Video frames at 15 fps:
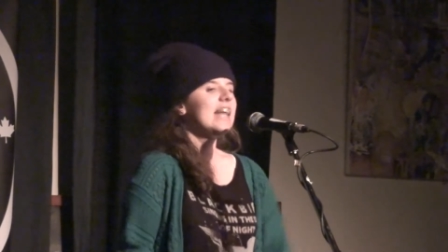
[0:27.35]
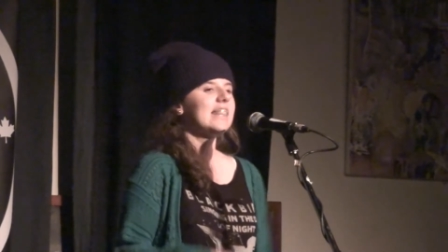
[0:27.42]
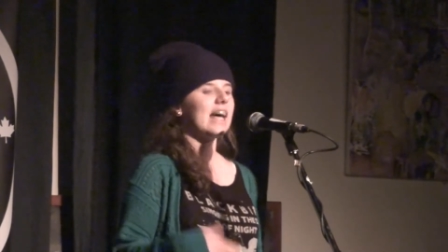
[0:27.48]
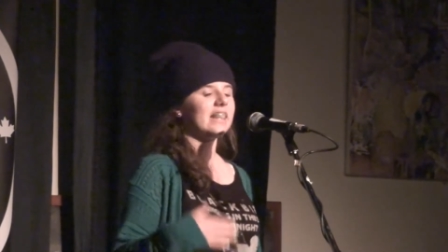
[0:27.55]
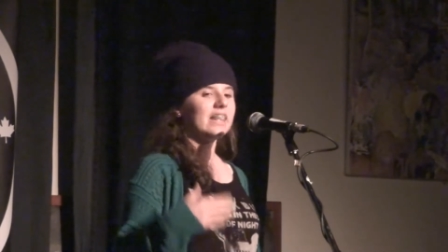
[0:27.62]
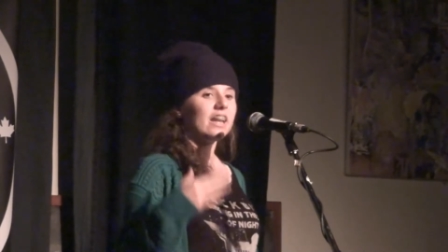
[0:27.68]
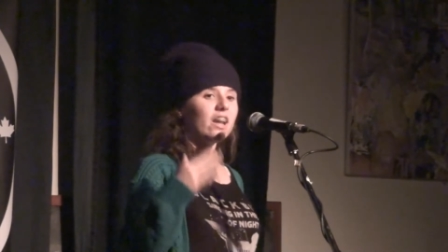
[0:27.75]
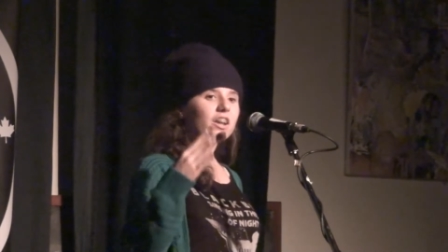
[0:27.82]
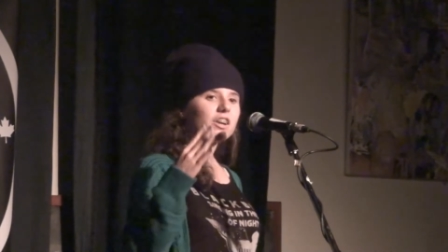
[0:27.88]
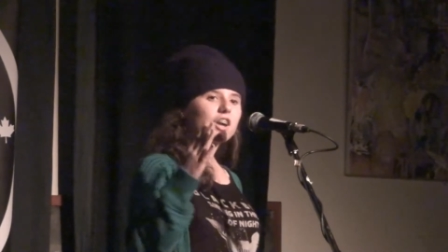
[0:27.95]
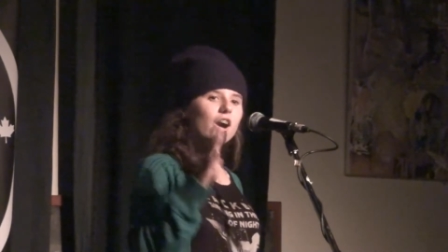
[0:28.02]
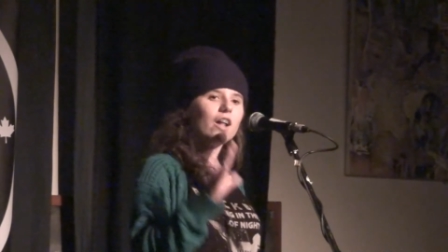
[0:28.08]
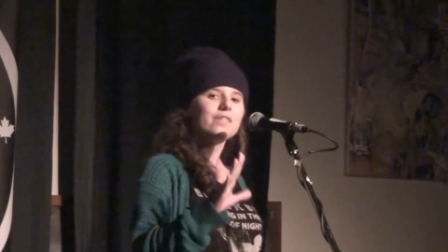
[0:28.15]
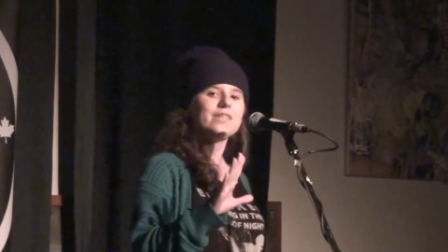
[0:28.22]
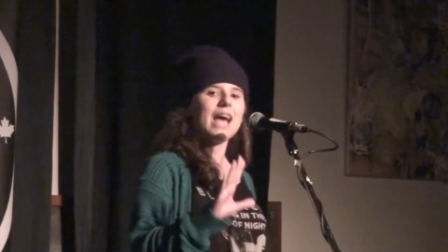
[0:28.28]
that little
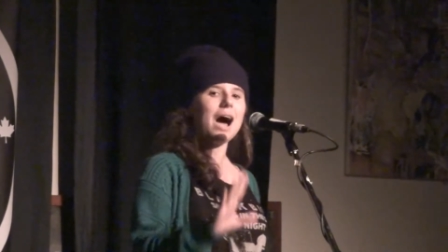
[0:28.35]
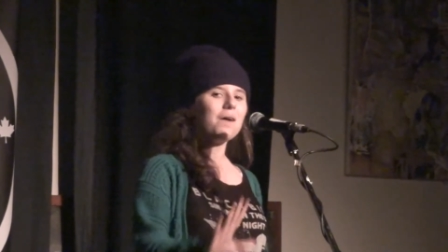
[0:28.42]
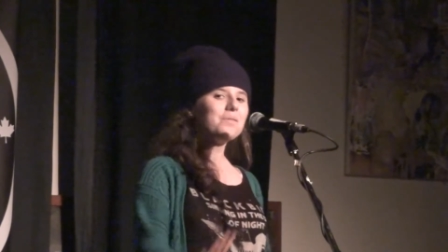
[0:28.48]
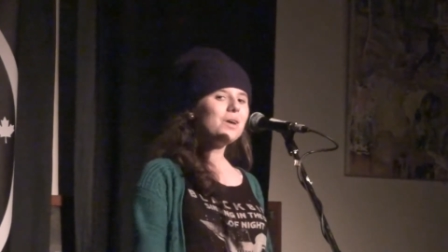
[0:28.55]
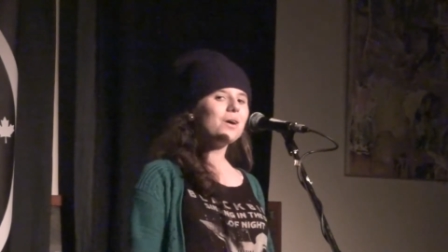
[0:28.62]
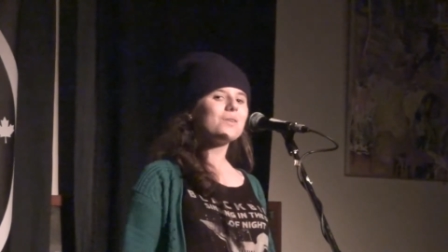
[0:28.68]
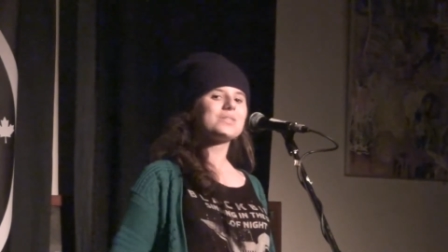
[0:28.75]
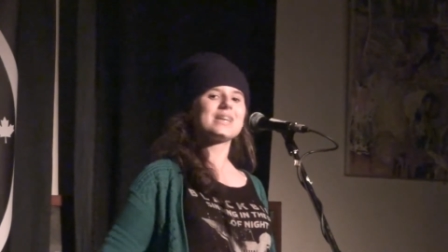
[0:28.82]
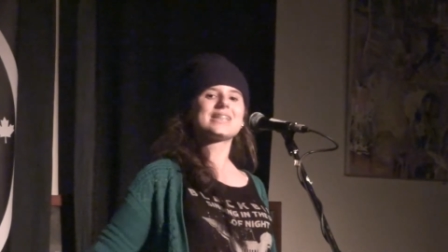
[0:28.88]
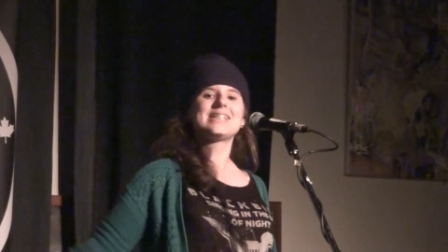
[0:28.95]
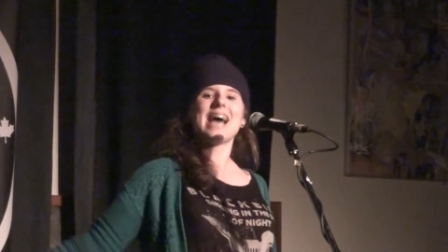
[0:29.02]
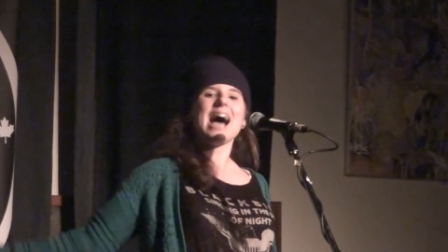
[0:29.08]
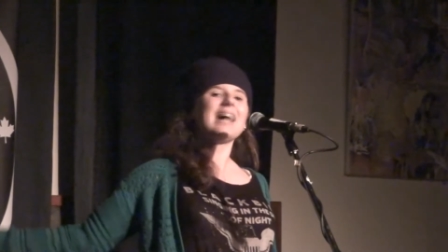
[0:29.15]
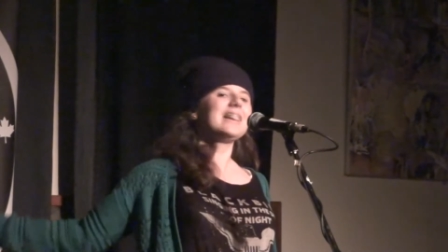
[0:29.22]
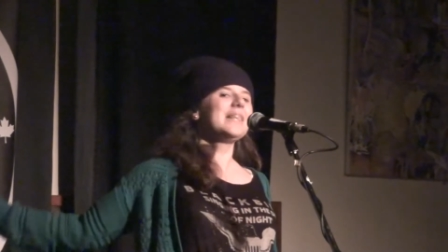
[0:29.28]
girl now knows
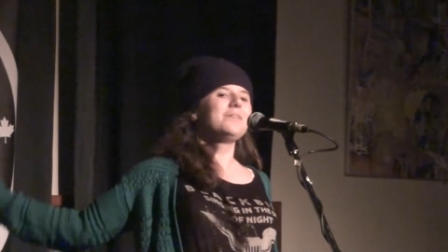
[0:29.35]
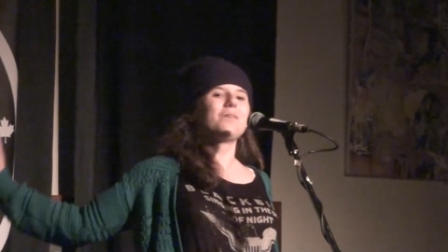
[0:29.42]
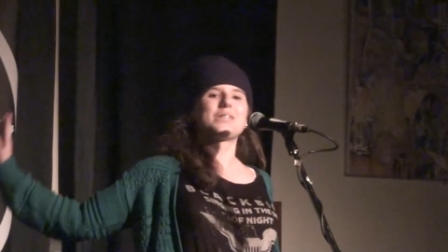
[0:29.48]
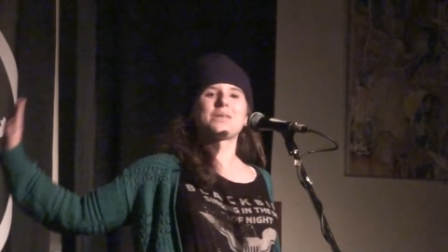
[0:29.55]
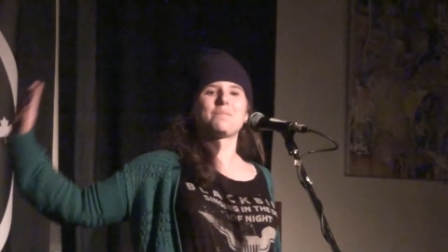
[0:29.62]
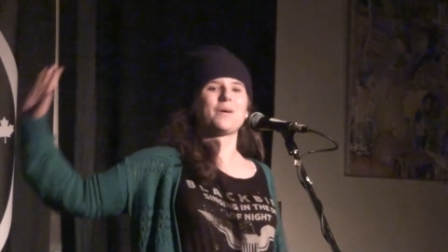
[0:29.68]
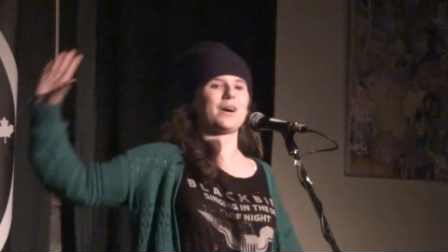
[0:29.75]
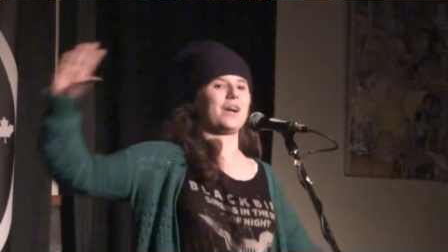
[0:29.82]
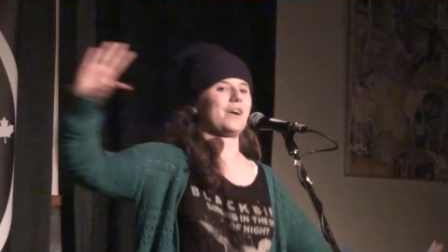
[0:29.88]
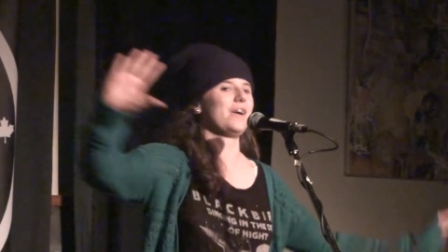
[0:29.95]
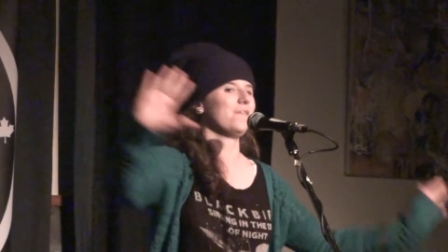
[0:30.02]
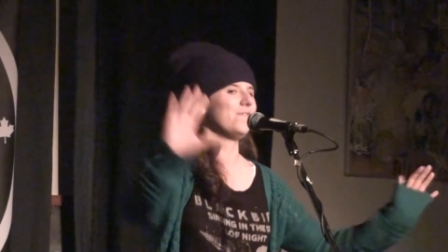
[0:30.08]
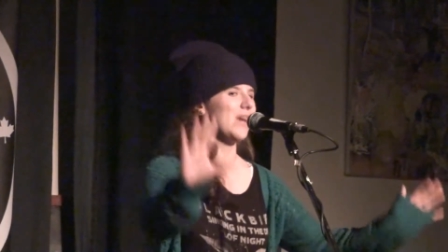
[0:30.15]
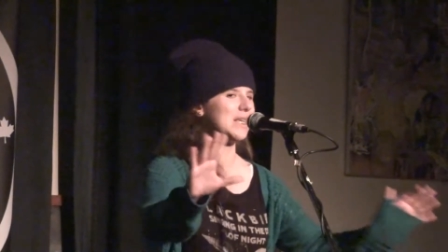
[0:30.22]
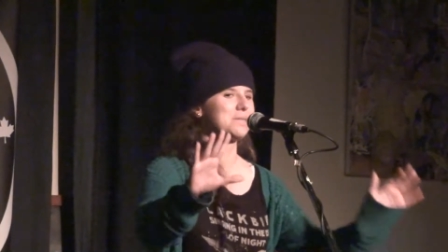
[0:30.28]
exactly what to put on
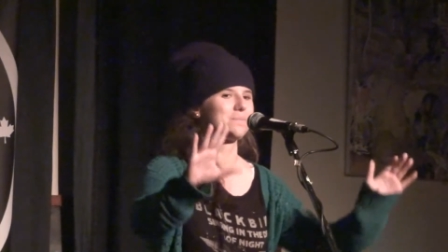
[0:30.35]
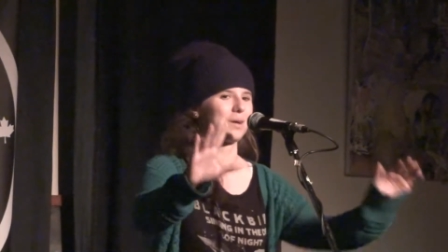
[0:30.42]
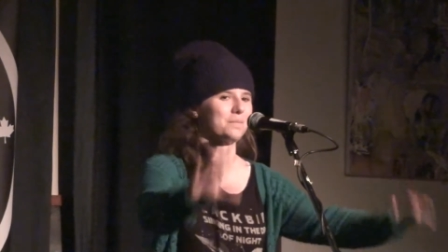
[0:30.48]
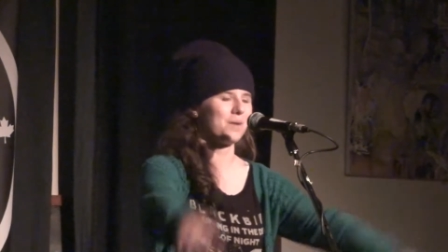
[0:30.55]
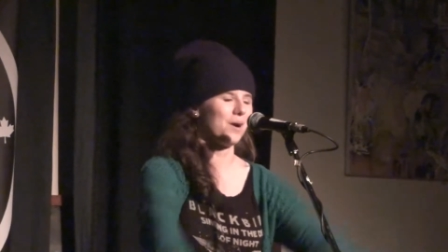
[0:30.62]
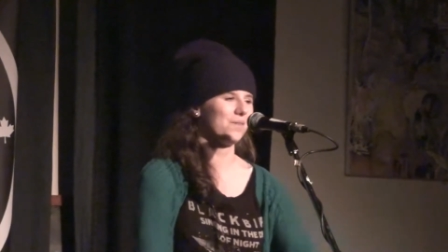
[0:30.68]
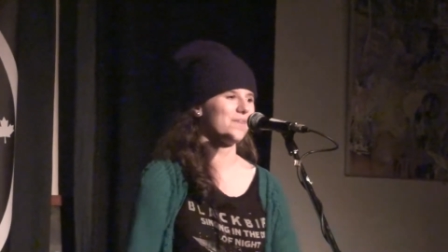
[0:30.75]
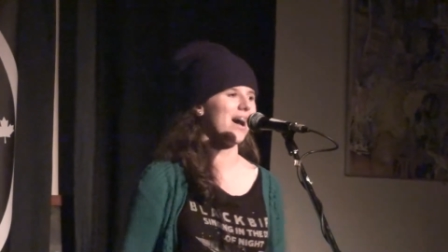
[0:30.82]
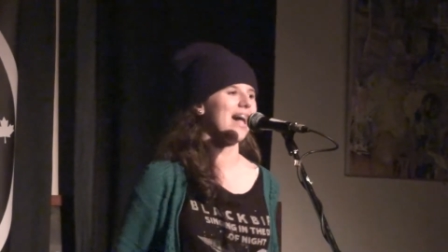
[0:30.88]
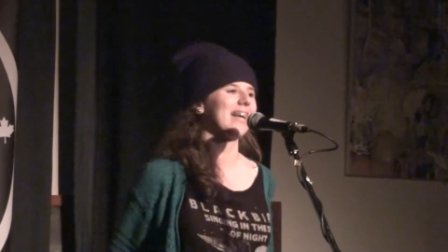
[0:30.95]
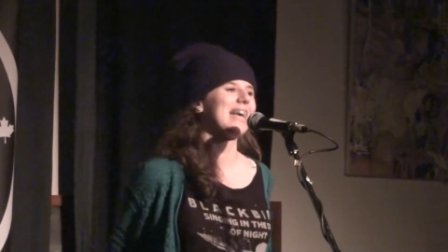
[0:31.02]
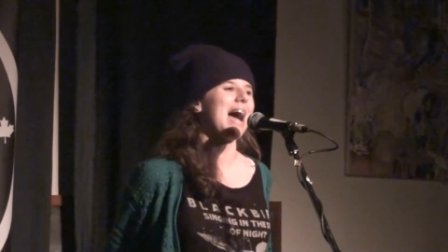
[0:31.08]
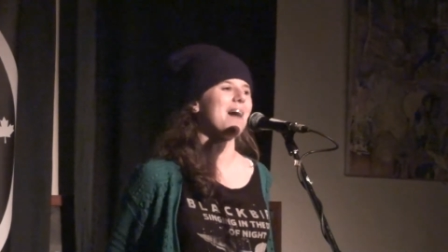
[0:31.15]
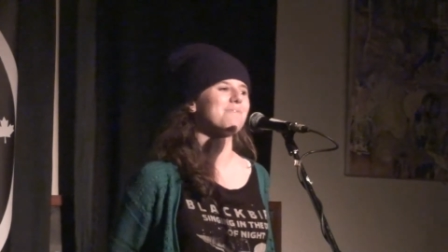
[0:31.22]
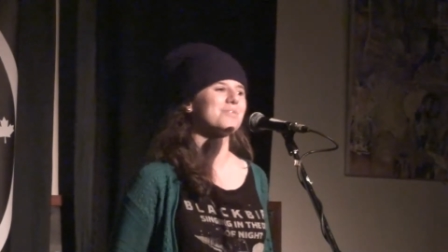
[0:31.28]
her Facebook
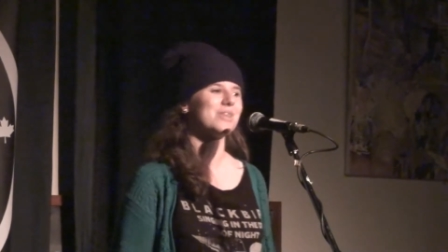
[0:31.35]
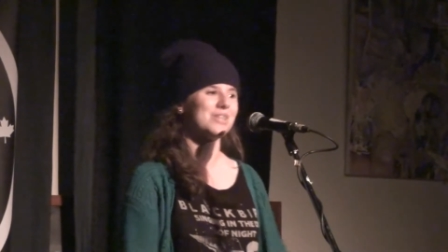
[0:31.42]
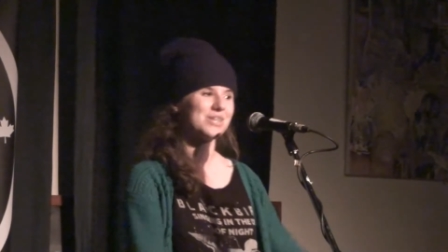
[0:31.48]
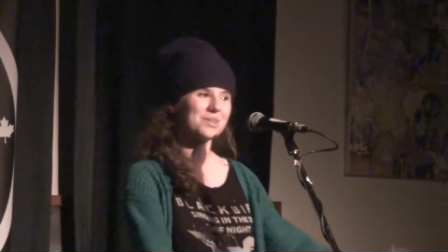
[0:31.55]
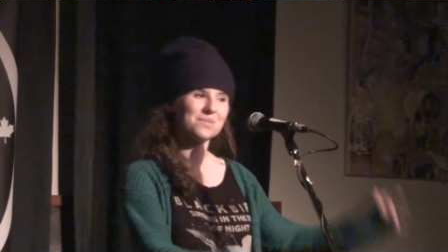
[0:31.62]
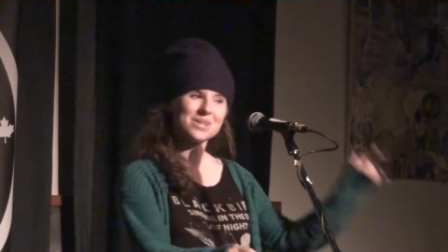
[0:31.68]
profile caption to